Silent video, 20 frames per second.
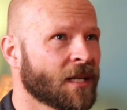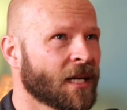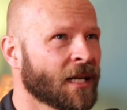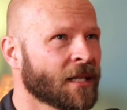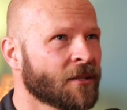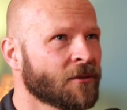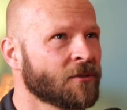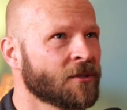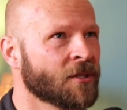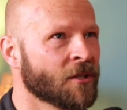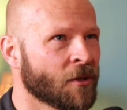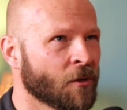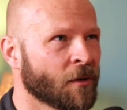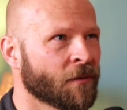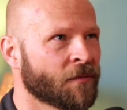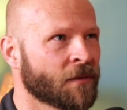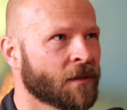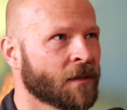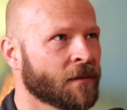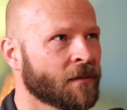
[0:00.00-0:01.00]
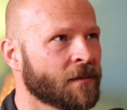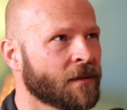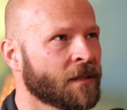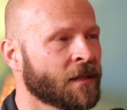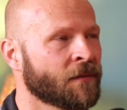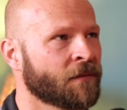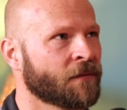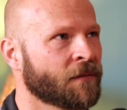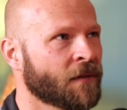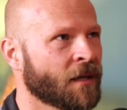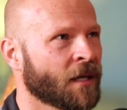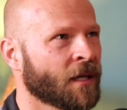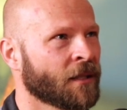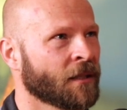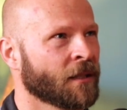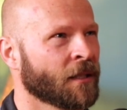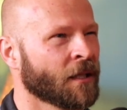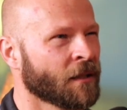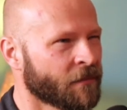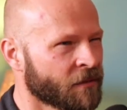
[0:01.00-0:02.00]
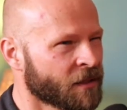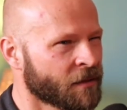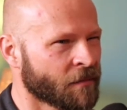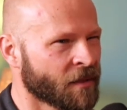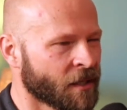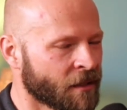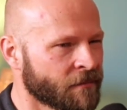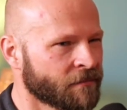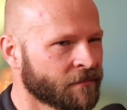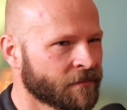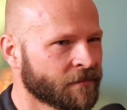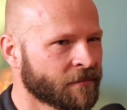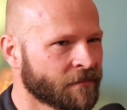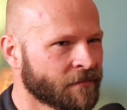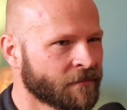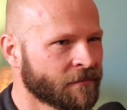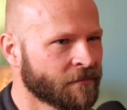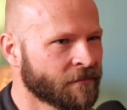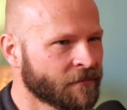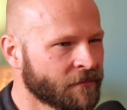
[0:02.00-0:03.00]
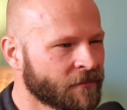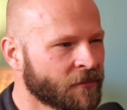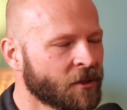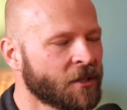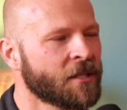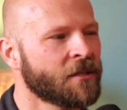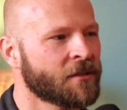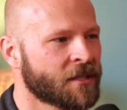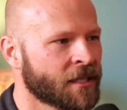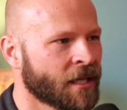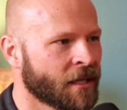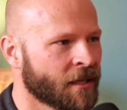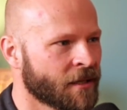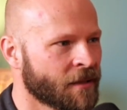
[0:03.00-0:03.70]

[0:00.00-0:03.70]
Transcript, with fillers: i don't know if the if god loves me what do you say to